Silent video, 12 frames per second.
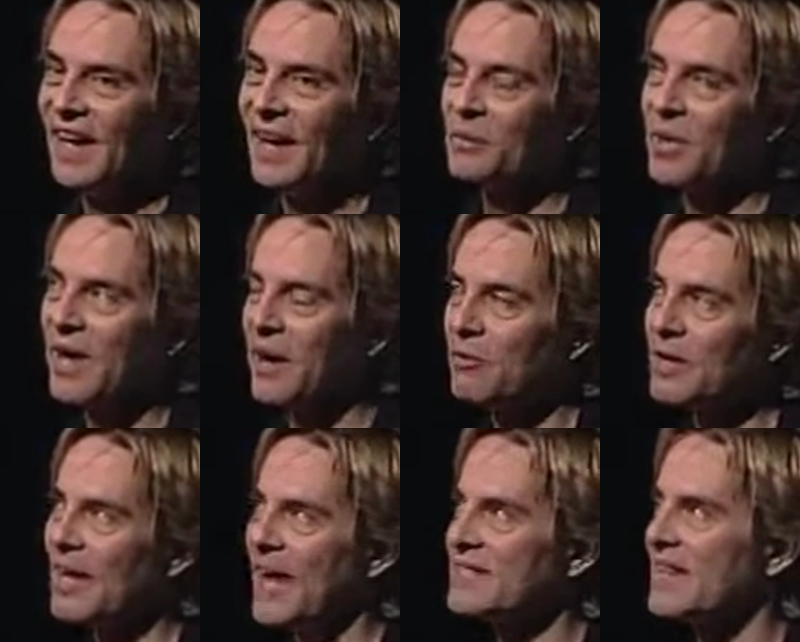And when I
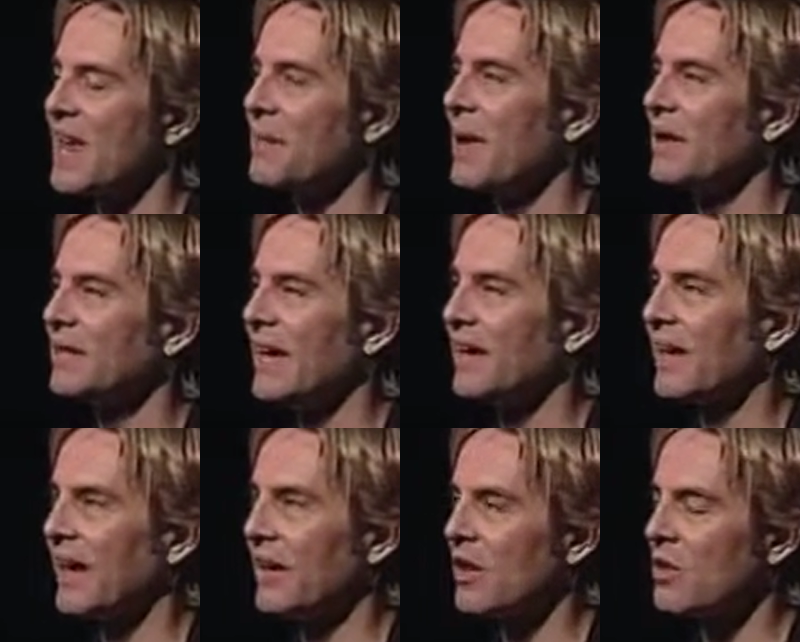realized that about a
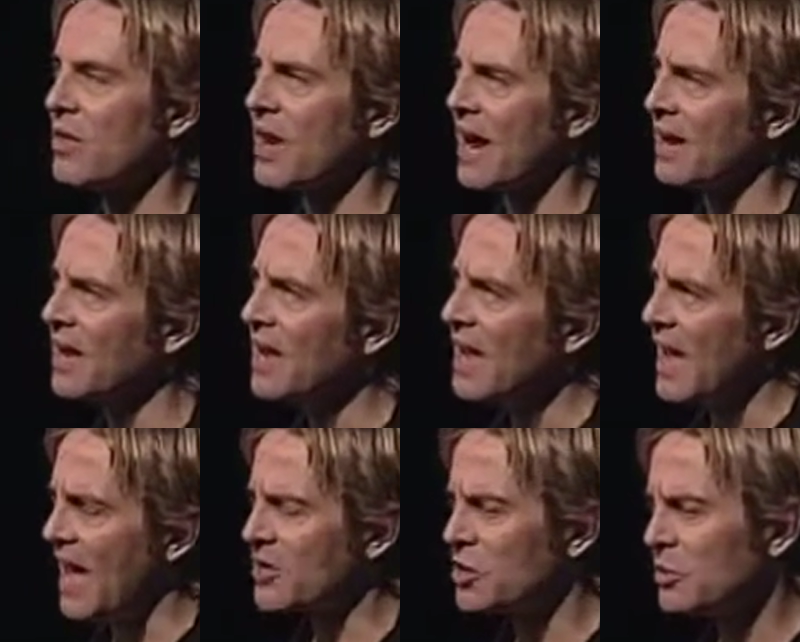decade ago, that I
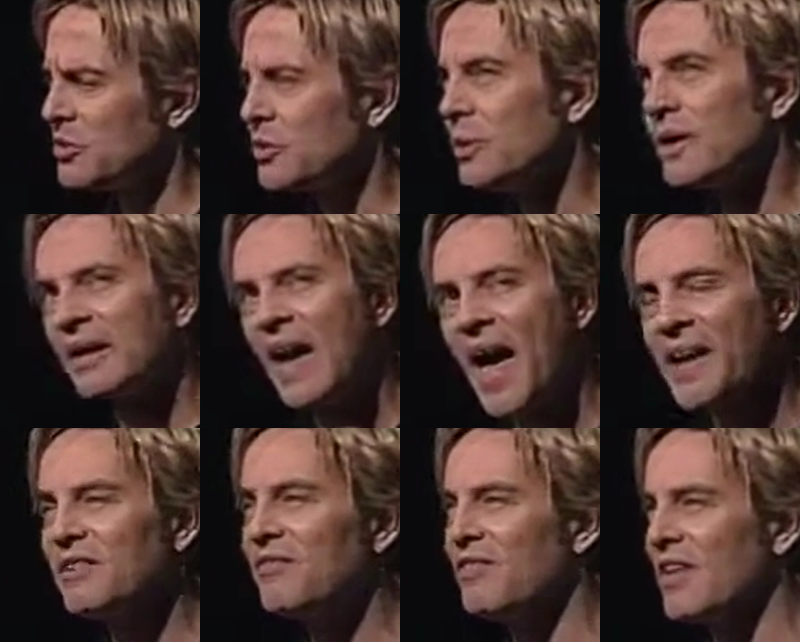actually was doing a
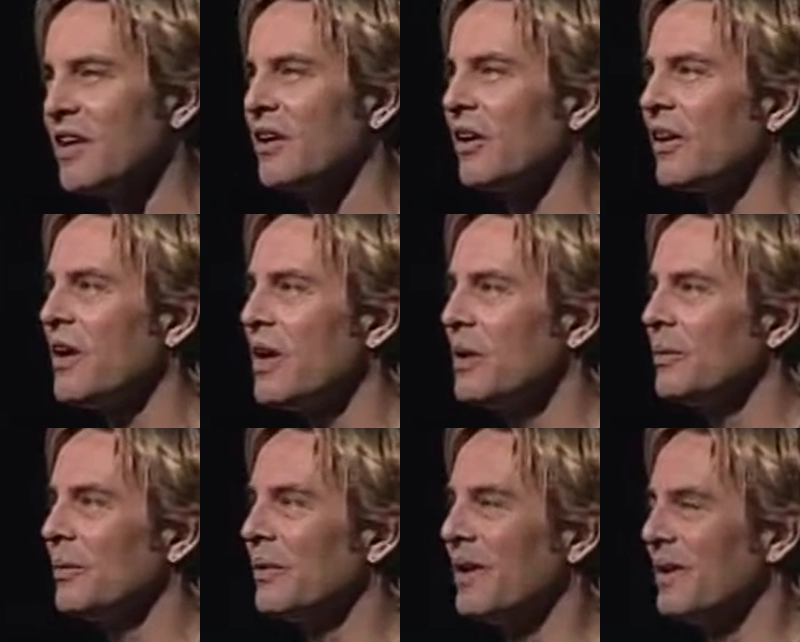kind of theater
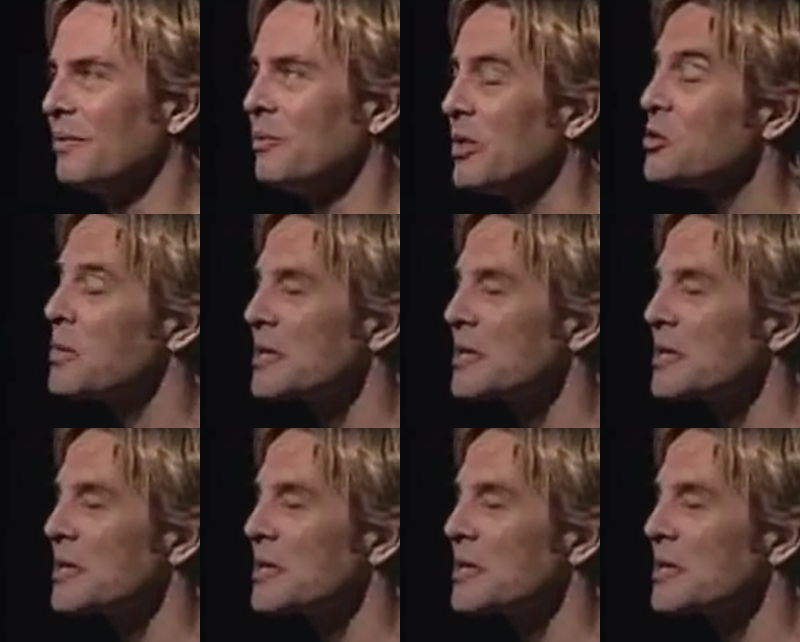which